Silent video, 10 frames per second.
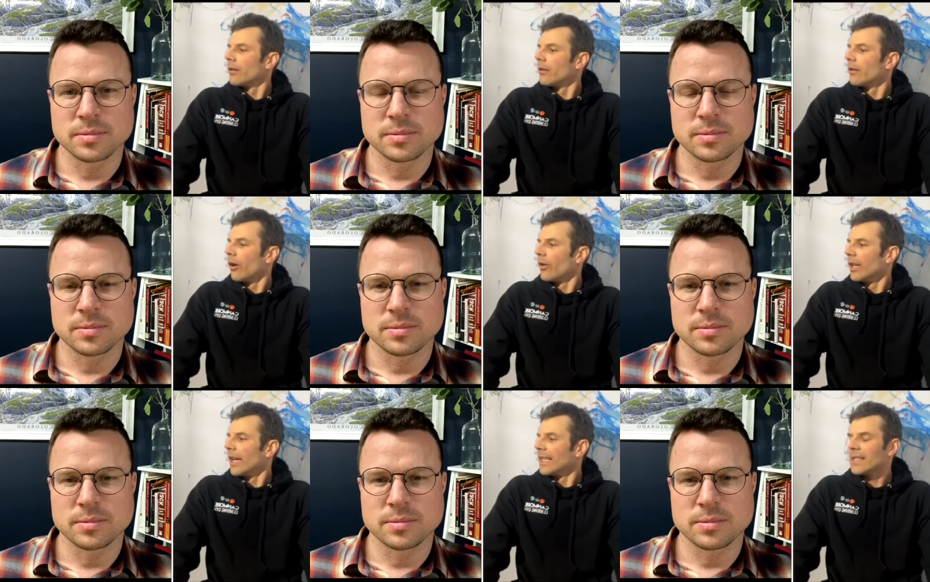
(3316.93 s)
Speaker 1: all the
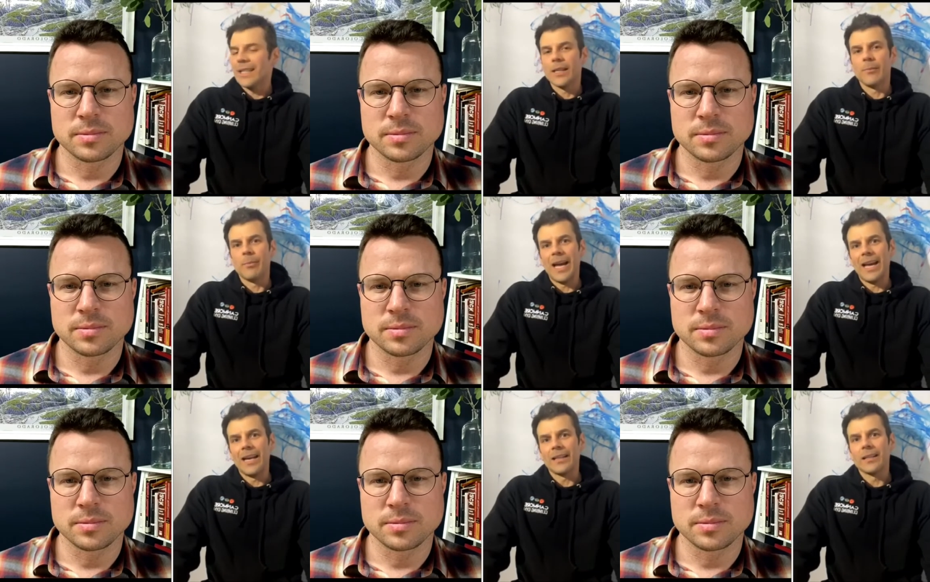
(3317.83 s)
lights like in
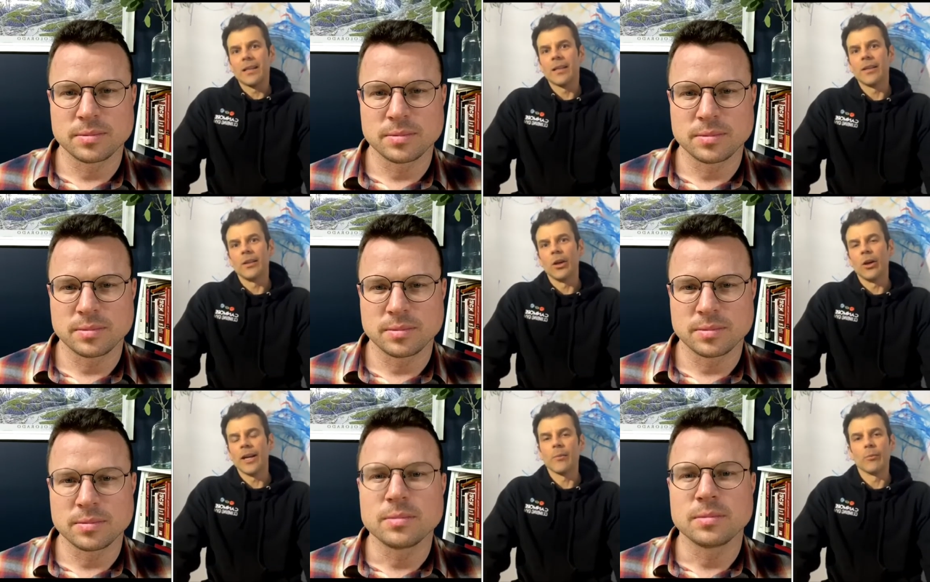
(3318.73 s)
bags. You know,
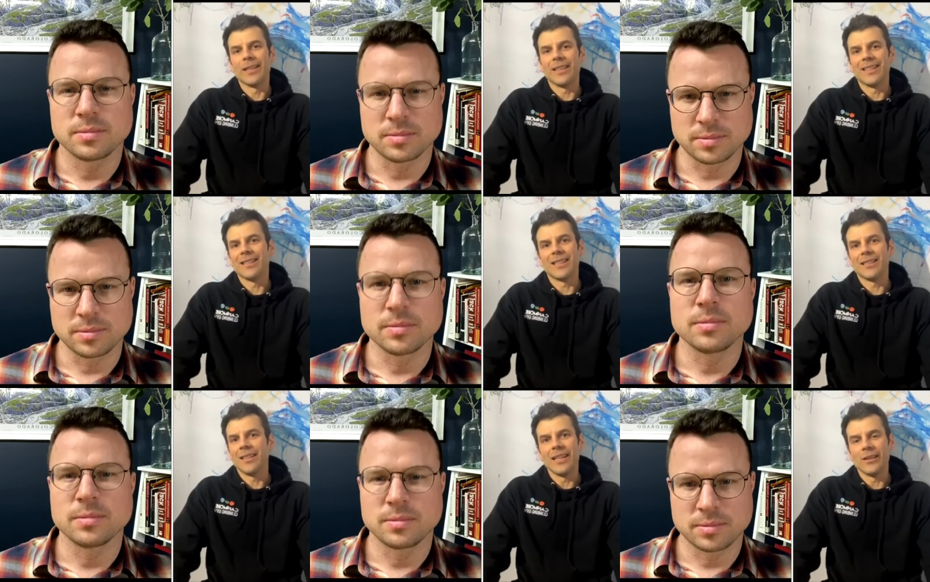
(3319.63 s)
I can bring like
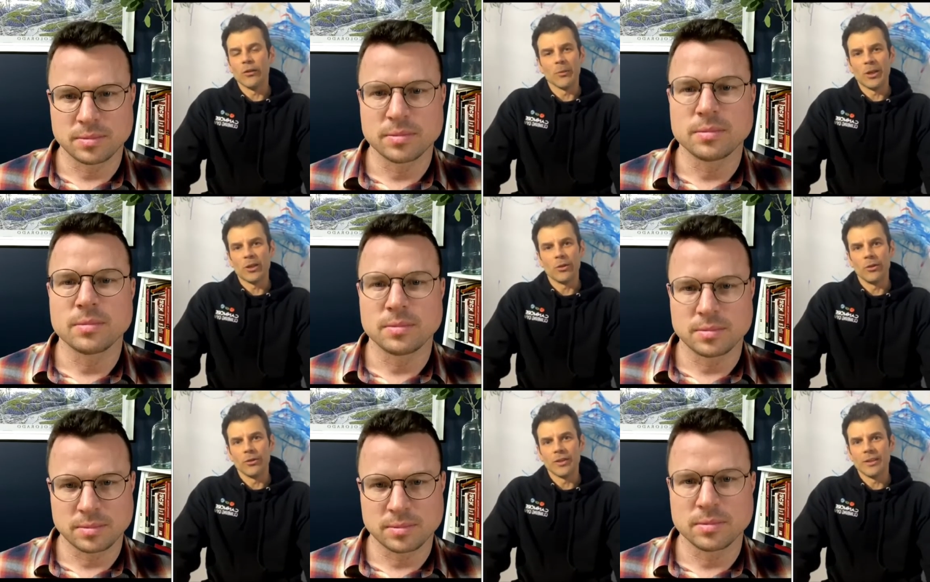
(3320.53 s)
six lights over my
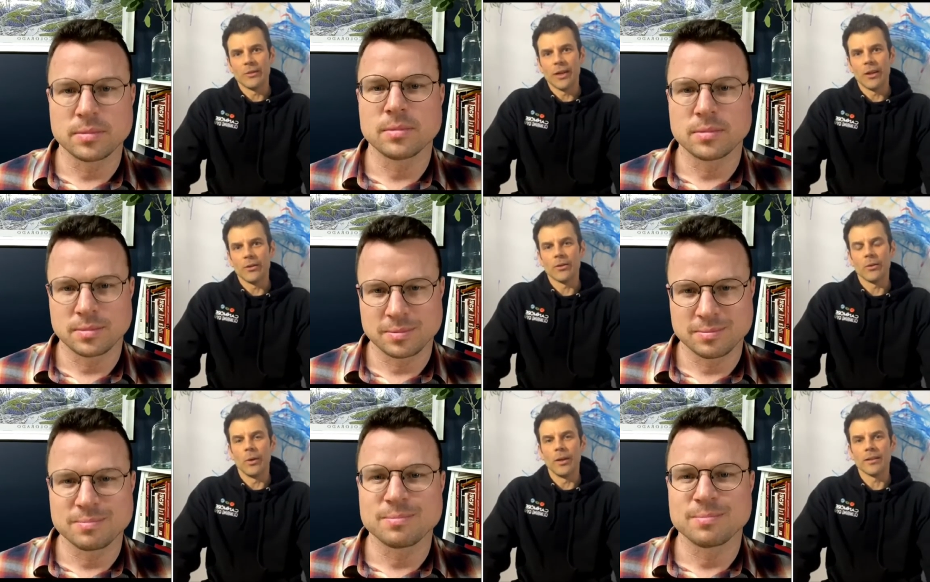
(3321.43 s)
shoulders into a house at
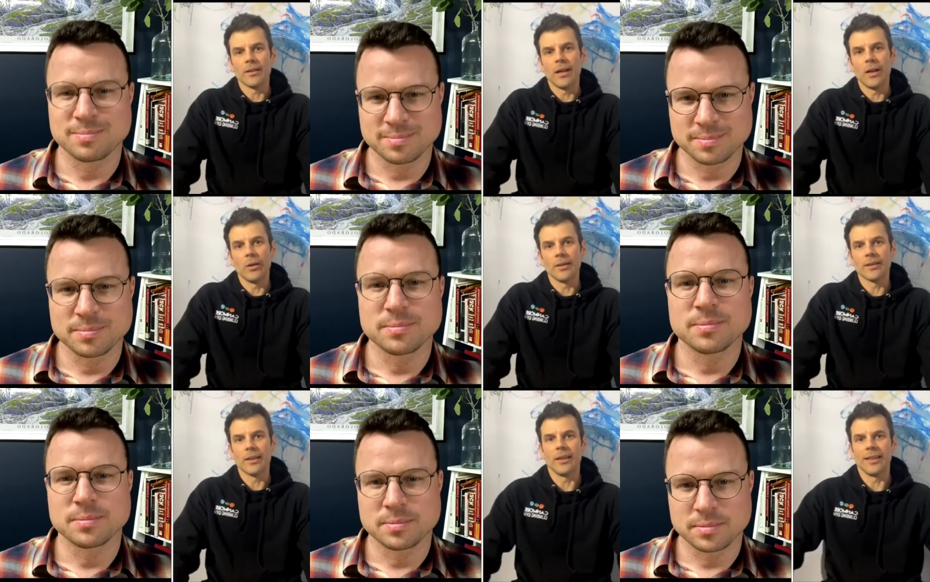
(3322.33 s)
once now
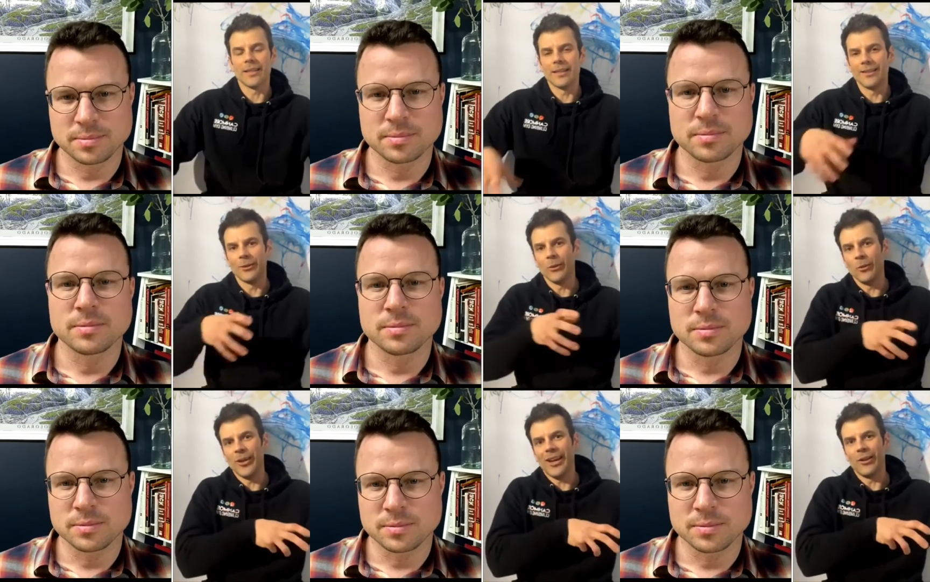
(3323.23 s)
instead of like you know the
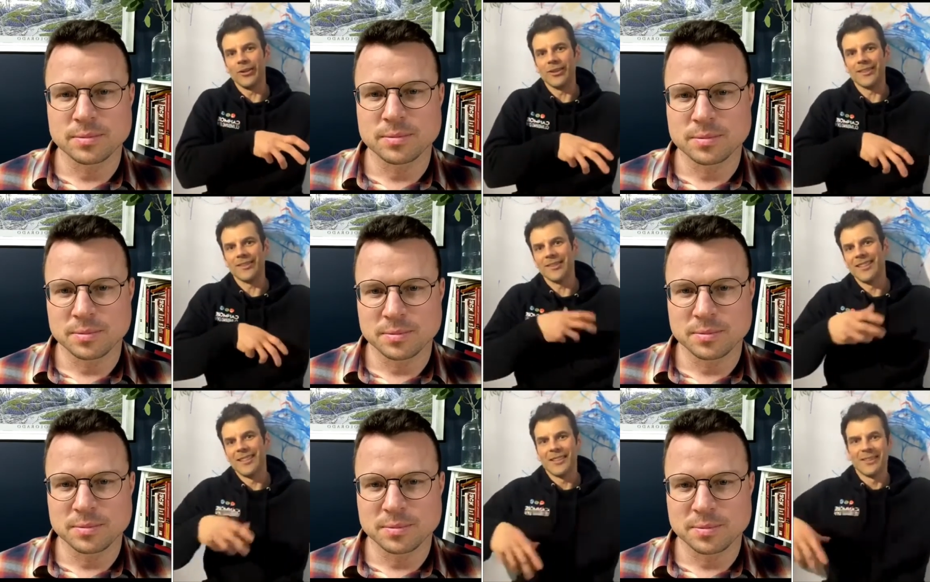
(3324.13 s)
old halogens.
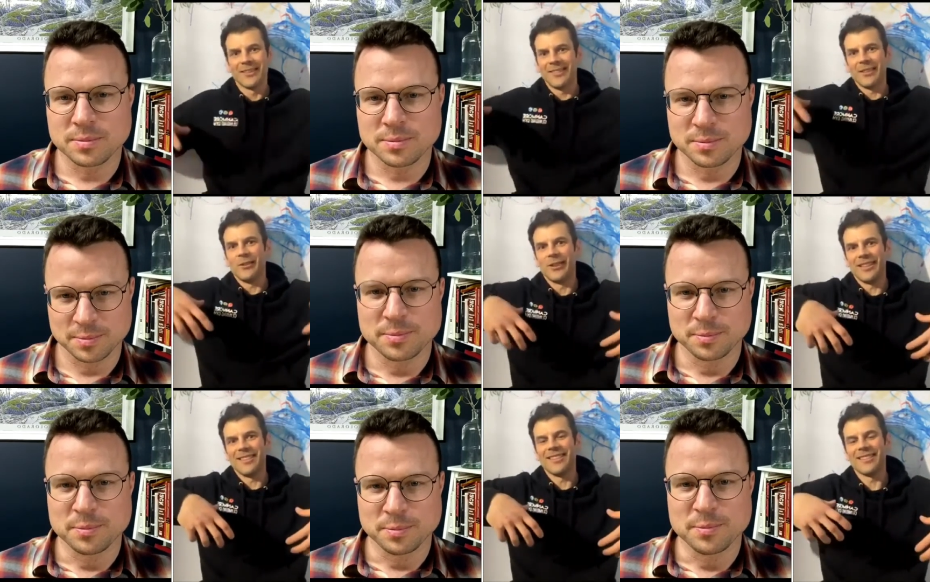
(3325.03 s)
Like you're like,
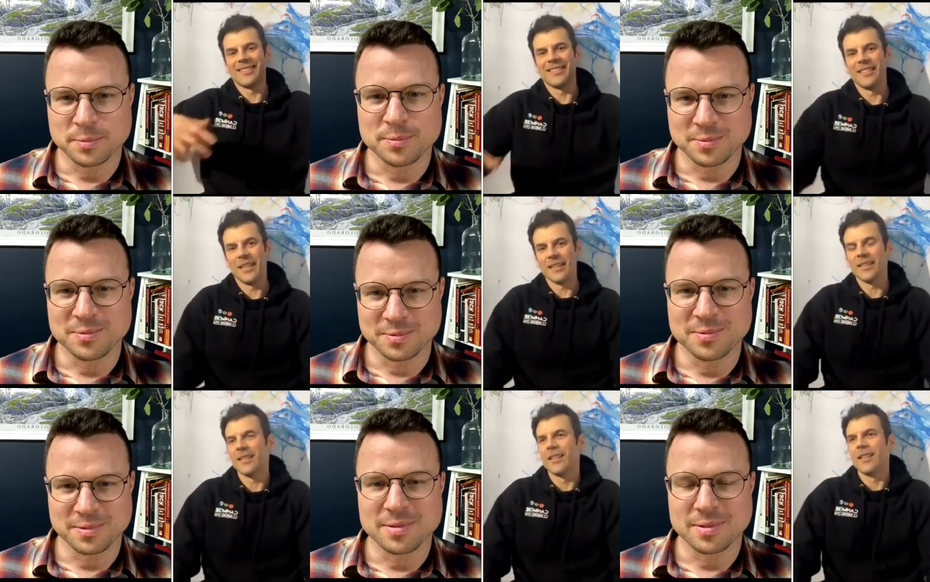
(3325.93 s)
yeah,
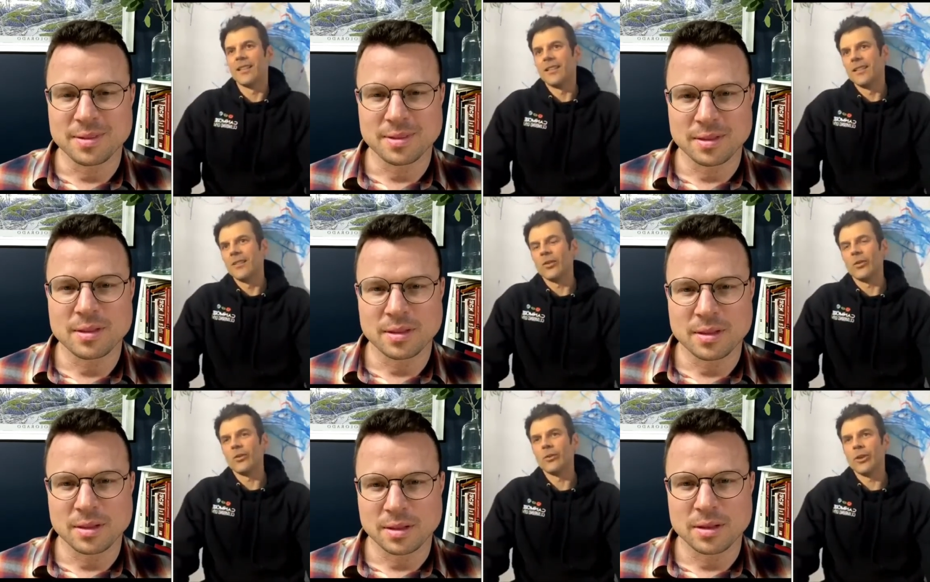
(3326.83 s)
it's so
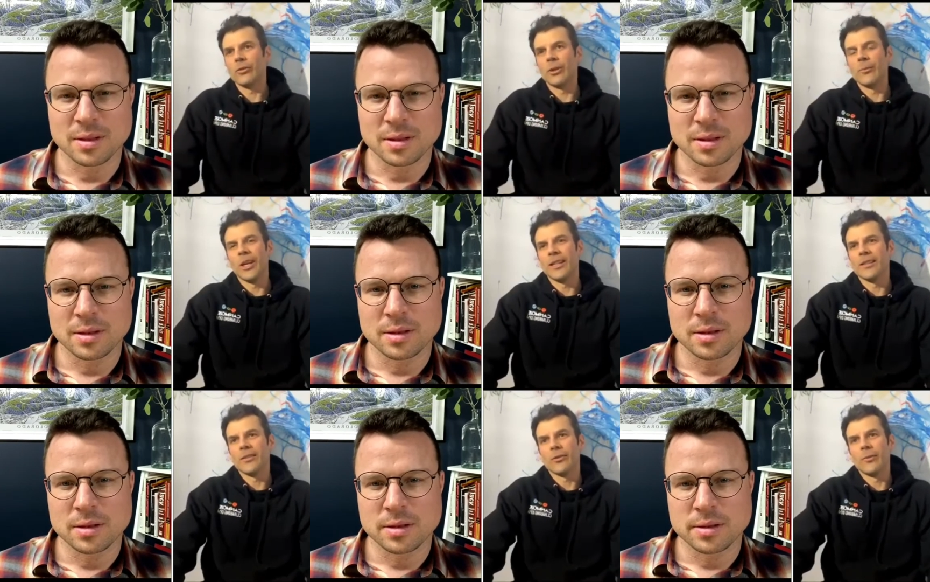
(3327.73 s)

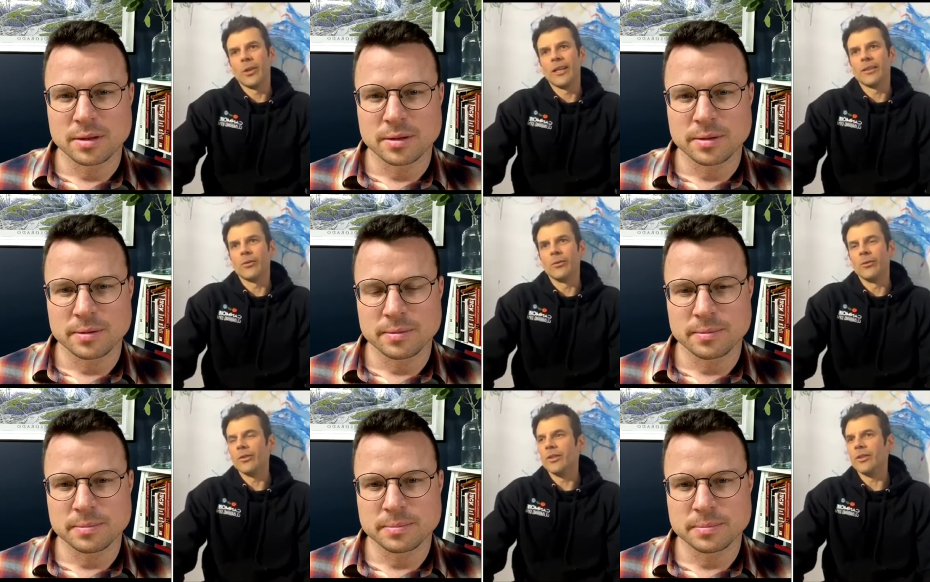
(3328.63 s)
streamline streamline
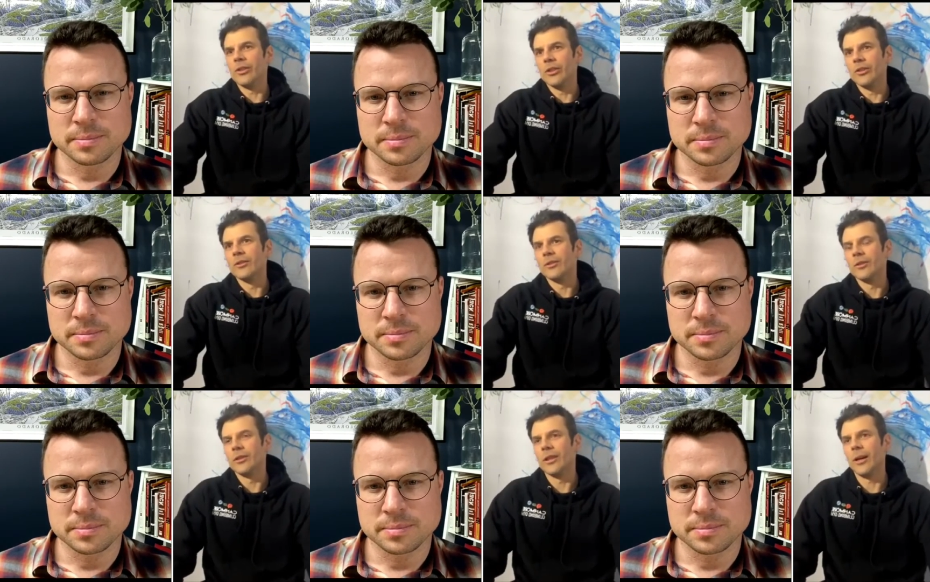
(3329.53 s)
tools is good.
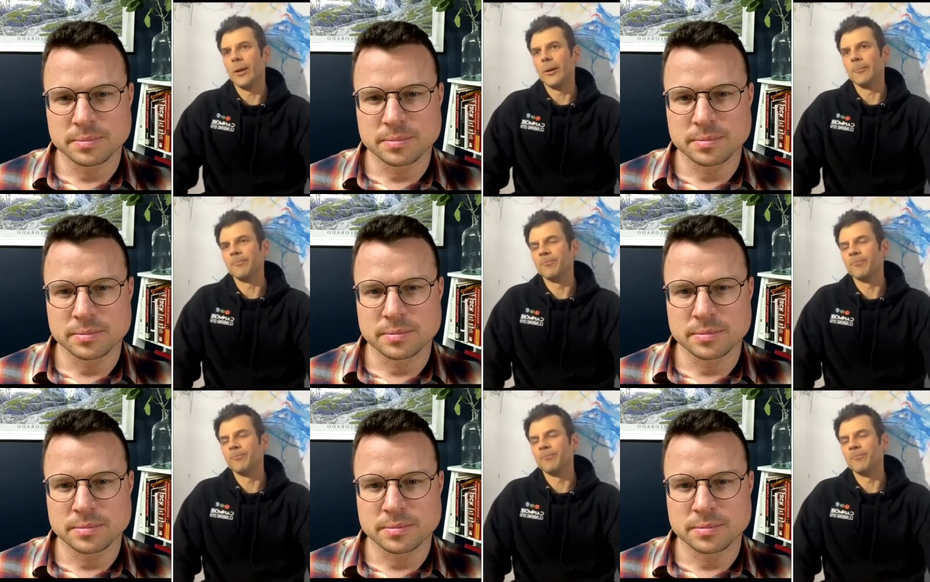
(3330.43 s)
Um,